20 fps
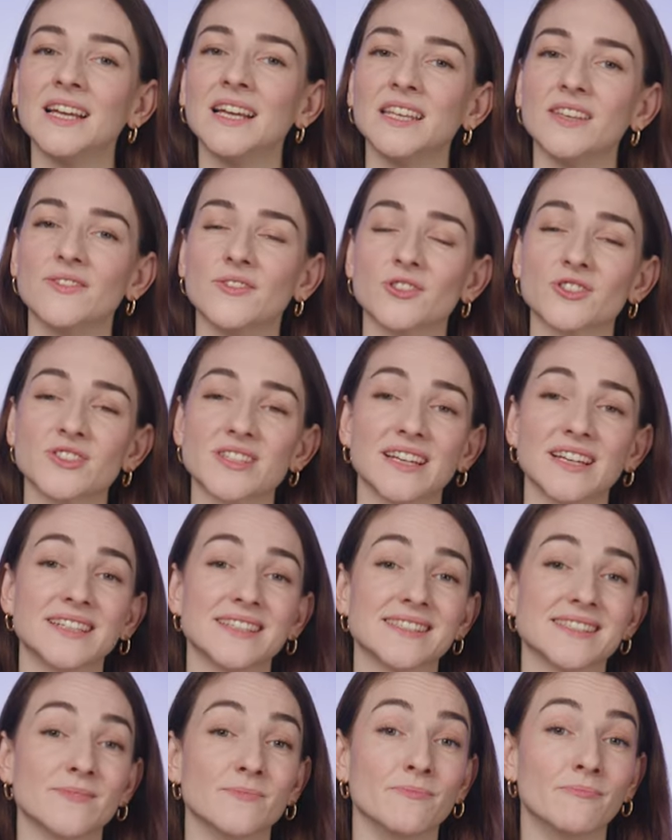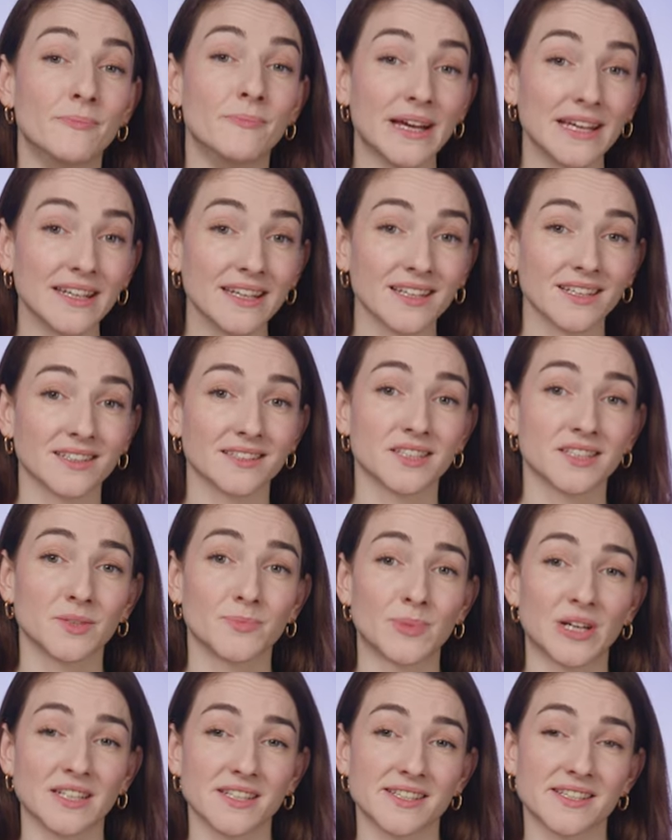If your site is embedding a
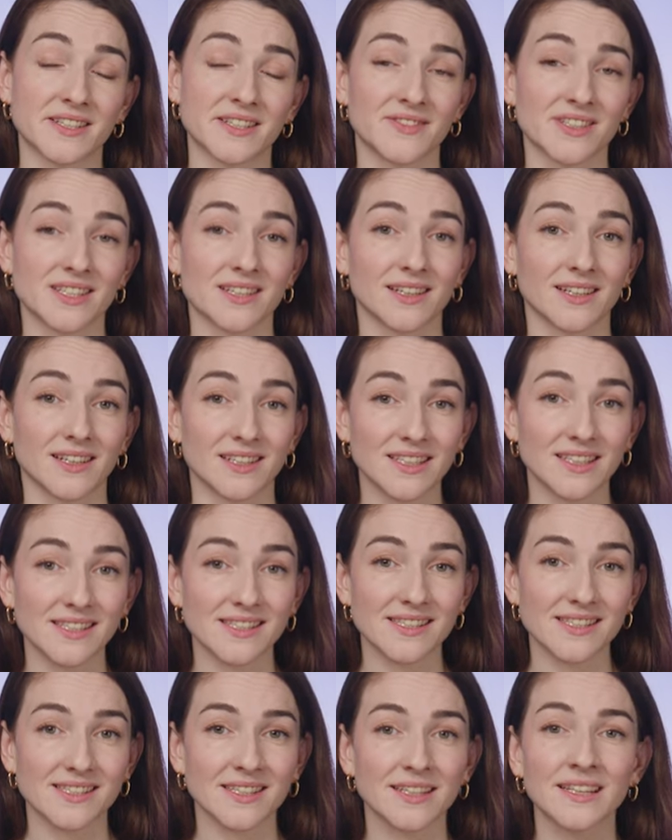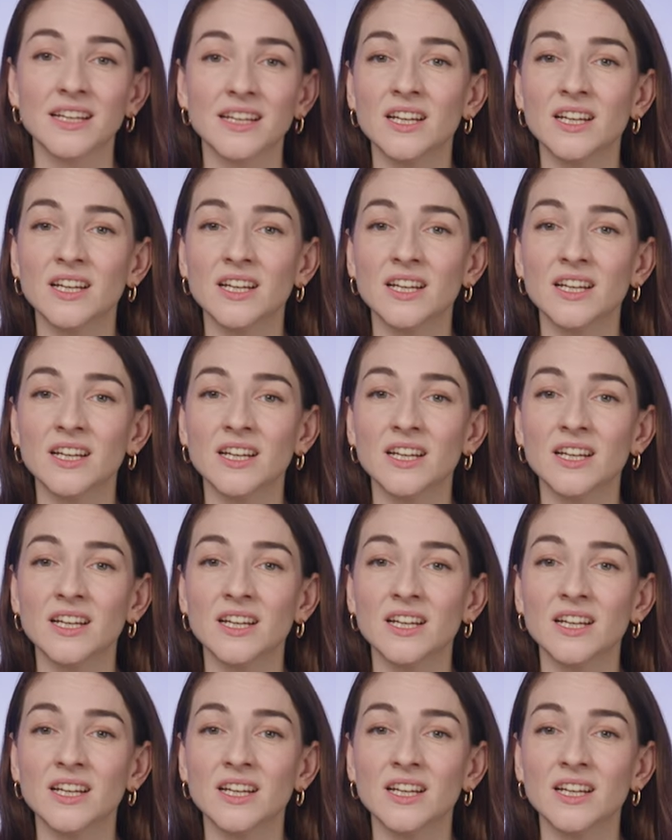third-party service like this,